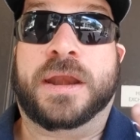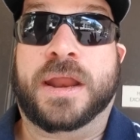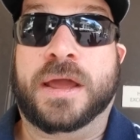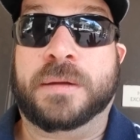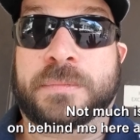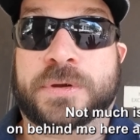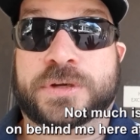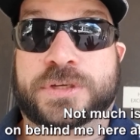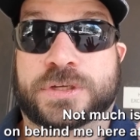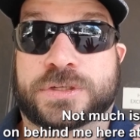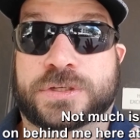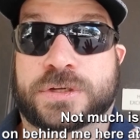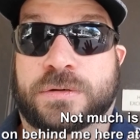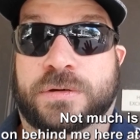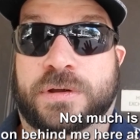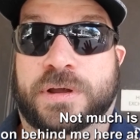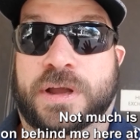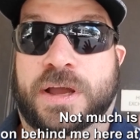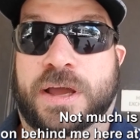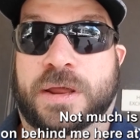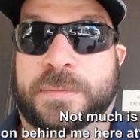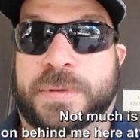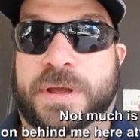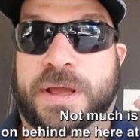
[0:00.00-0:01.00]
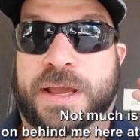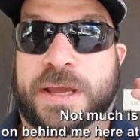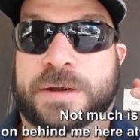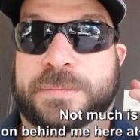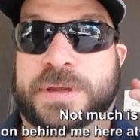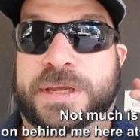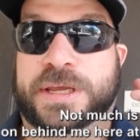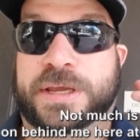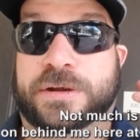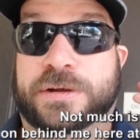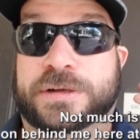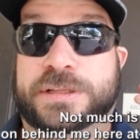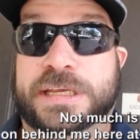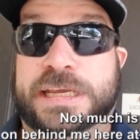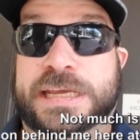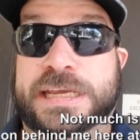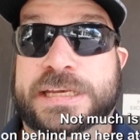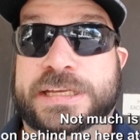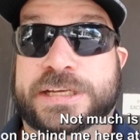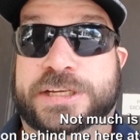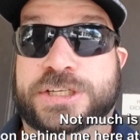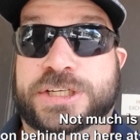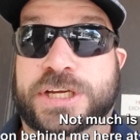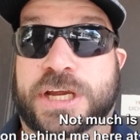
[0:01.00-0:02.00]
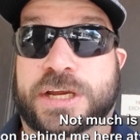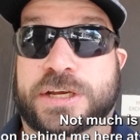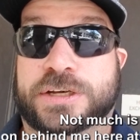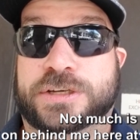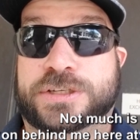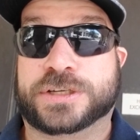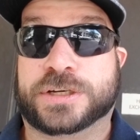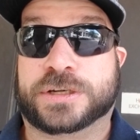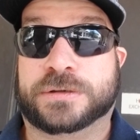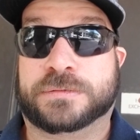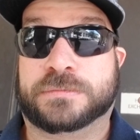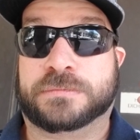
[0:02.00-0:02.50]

much is going on behind me here at the heat exchange.